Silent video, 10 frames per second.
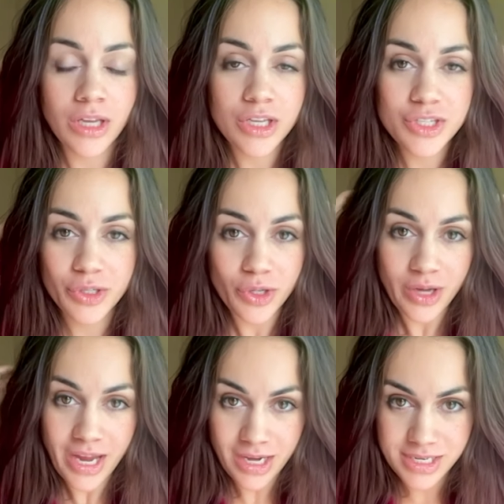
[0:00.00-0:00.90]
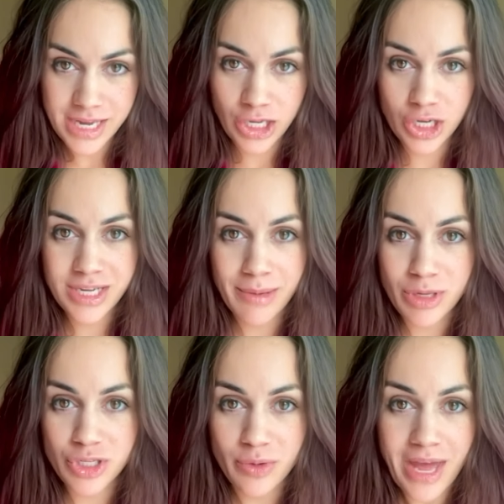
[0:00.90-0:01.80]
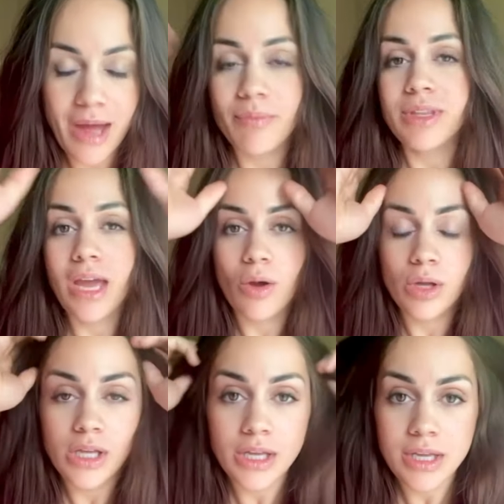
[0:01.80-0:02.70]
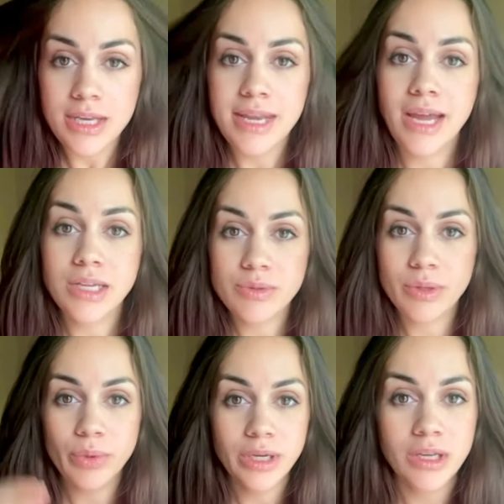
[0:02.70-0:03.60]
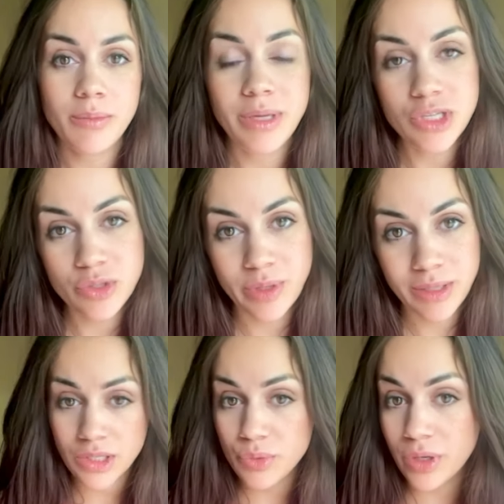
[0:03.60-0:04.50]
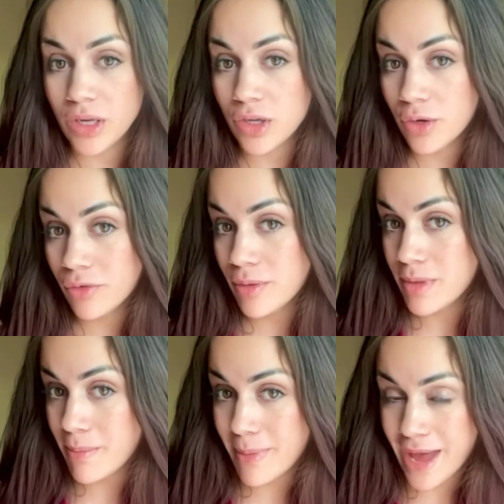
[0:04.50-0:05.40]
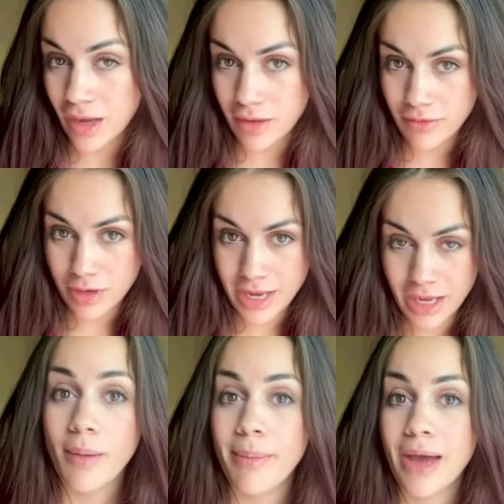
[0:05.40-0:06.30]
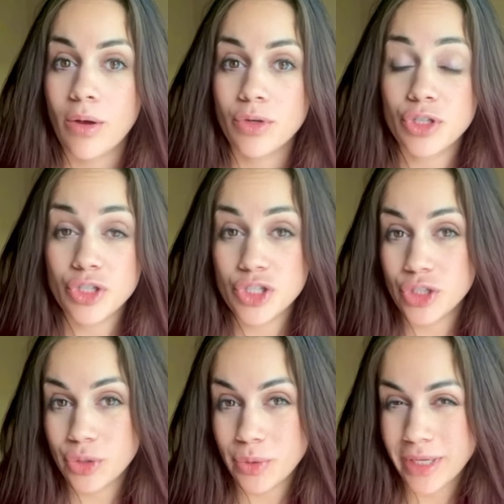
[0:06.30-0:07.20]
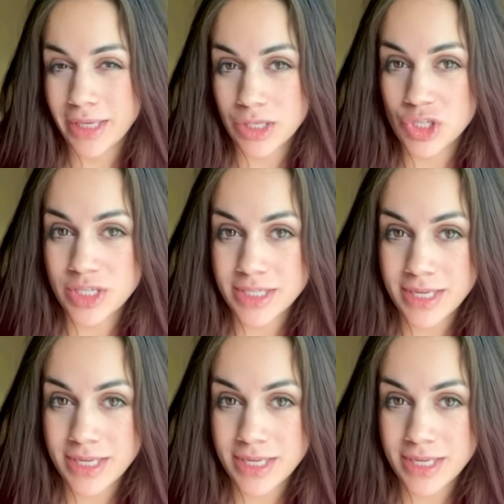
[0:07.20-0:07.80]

So go ahead and take your time and do that. Now, next what we're going to be doing is we're going to go from the back of our neck about 2 inches